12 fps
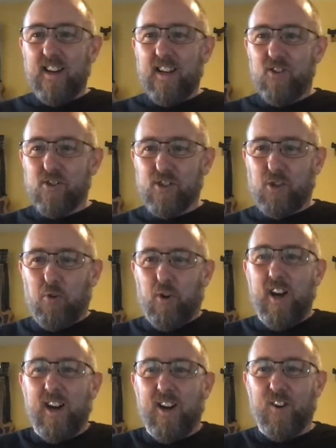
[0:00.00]
Intros
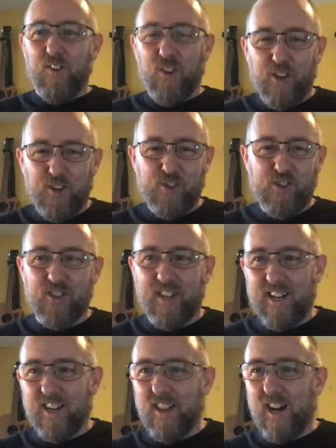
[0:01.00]
round. Who's going to
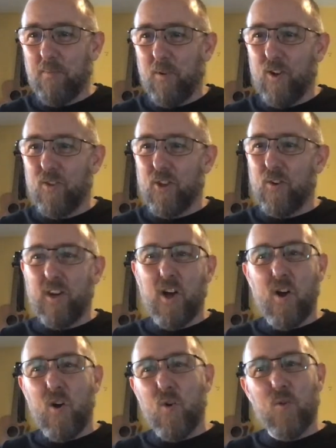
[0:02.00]
get that? I'm not
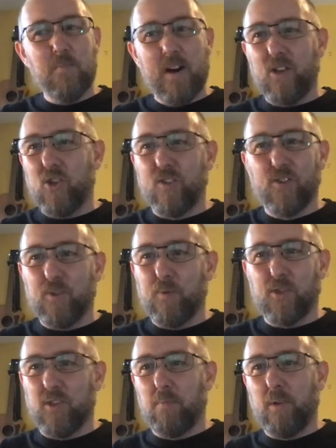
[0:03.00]
no, Matt Jones, it
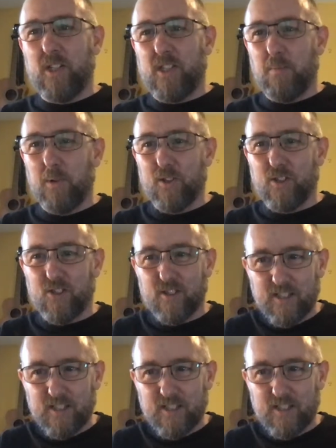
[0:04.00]
wasn't the Beastie Boys.